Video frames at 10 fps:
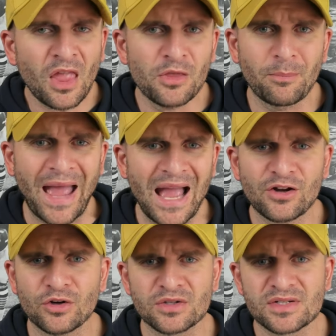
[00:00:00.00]
The
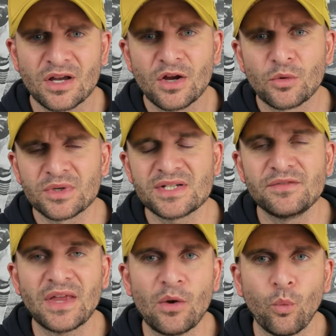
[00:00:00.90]
Packers
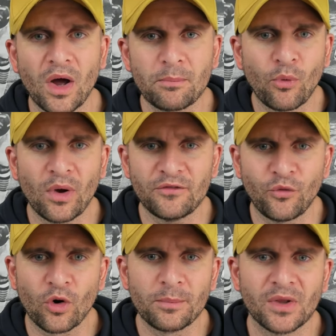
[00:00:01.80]
received a one point
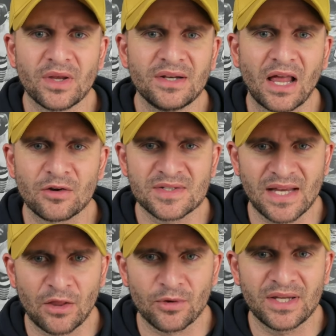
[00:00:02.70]
four million dollars
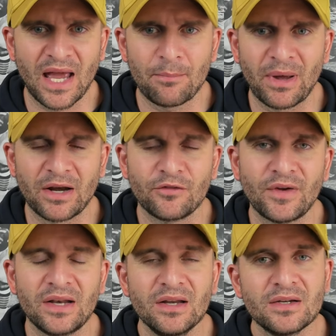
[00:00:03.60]
salary cap
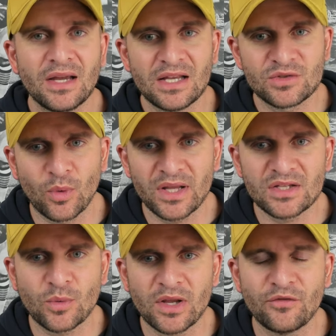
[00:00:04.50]
benefit in twenty
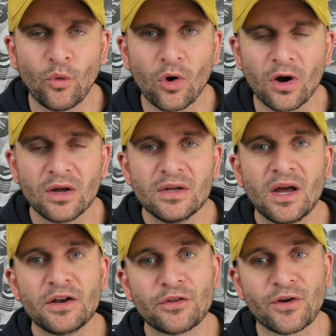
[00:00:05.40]
twenty-four,
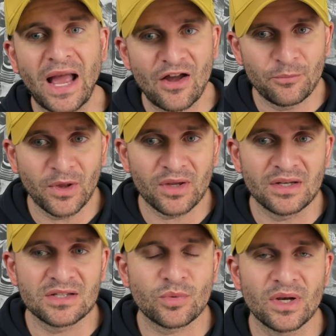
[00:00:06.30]
another half million
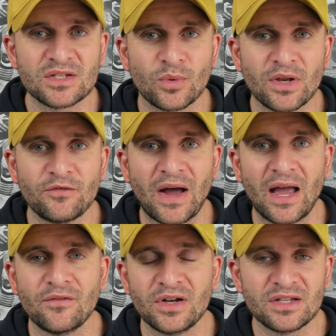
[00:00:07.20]
in twenty
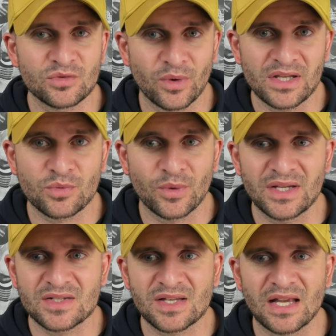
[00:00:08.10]
twenty-five and in twenty
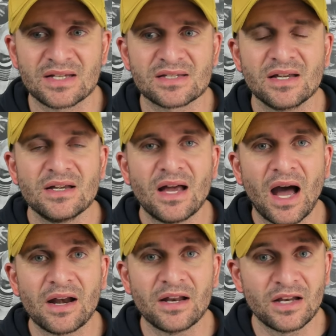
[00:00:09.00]
twenty-six
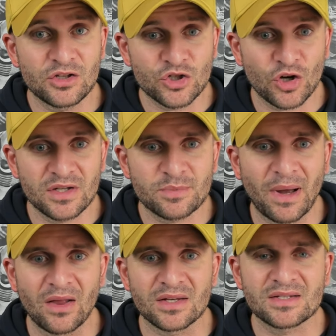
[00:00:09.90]
on an insurance
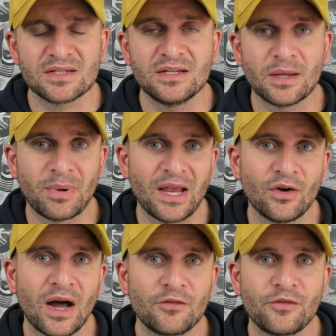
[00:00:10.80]
policy that paid
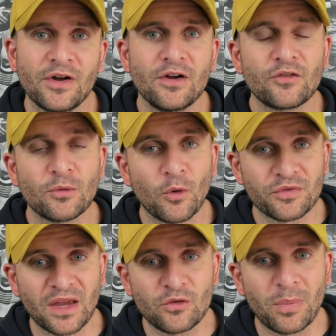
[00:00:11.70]
off for both
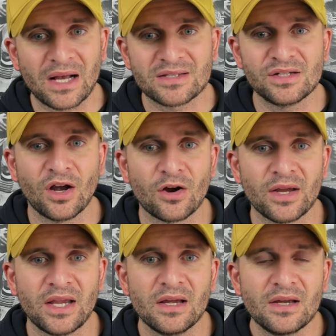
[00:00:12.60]
David
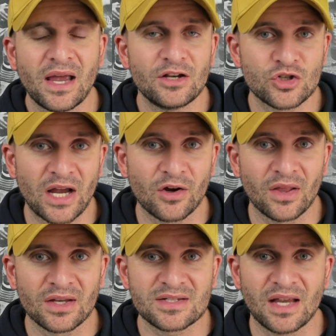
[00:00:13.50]
Bakhtiari and Jaire
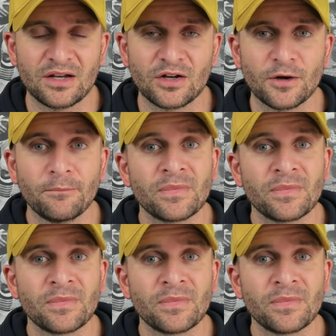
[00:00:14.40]
Alexander.